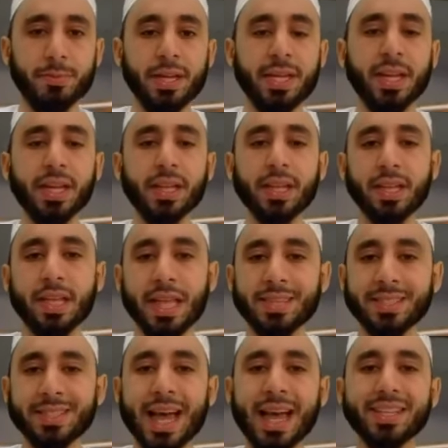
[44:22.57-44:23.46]
Meaning
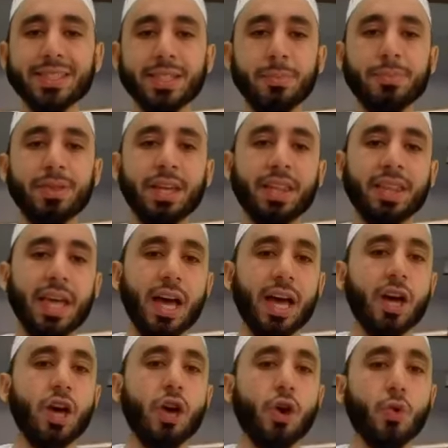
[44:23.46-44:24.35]
it's not something
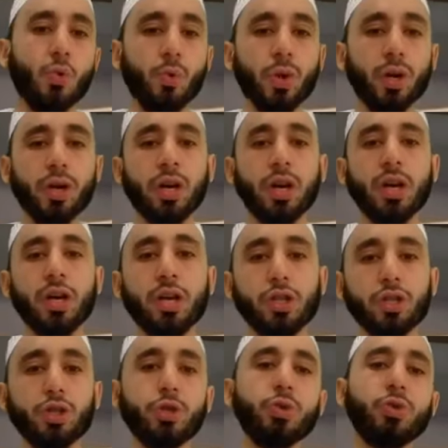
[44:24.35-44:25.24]
that we're
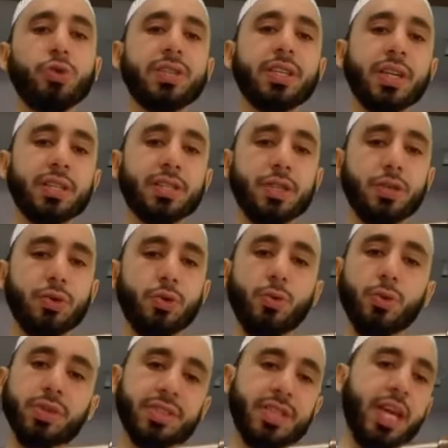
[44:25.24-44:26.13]
choosing to
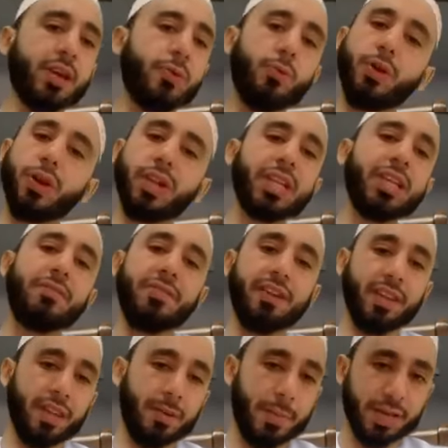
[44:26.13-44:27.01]
do. We're saying we're
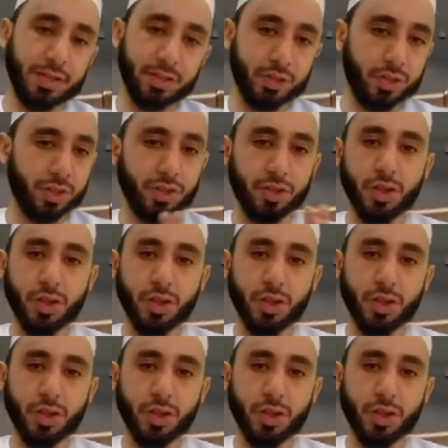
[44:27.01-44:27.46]
leaving the masjid.